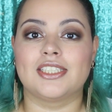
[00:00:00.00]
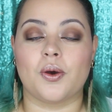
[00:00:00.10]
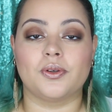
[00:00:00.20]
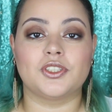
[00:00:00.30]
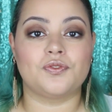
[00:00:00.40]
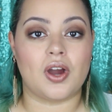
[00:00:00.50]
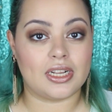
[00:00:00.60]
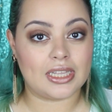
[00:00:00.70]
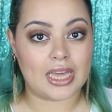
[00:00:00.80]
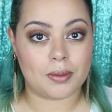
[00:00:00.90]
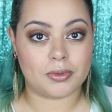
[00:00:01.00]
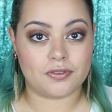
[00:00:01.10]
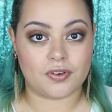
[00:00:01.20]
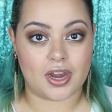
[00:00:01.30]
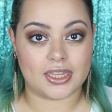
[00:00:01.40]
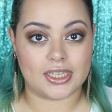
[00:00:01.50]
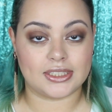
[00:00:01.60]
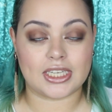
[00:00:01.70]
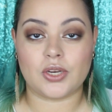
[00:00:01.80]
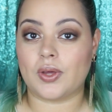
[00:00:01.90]
So I was finally able to find
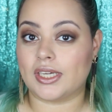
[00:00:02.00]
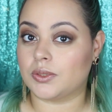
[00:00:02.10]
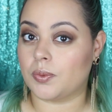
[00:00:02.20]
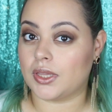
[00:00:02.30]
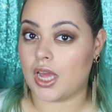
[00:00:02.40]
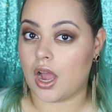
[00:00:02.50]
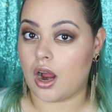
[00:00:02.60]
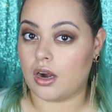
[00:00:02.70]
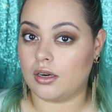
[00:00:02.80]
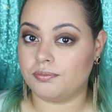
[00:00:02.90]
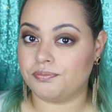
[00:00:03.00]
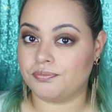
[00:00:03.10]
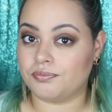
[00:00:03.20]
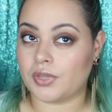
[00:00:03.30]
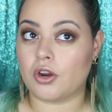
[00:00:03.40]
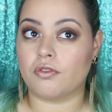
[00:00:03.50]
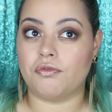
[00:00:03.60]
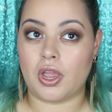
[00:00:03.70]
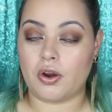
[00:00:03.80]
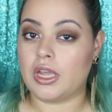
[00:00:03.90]
these. Can you guess what they are? They are
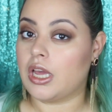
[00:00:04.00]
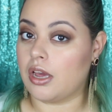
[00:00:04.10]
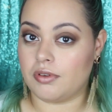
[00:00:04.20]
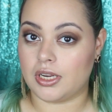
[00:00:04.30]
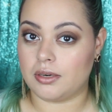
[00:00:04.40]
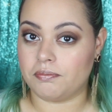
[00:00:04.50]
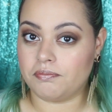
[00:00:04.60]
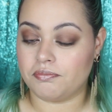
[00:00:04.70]
very coveted.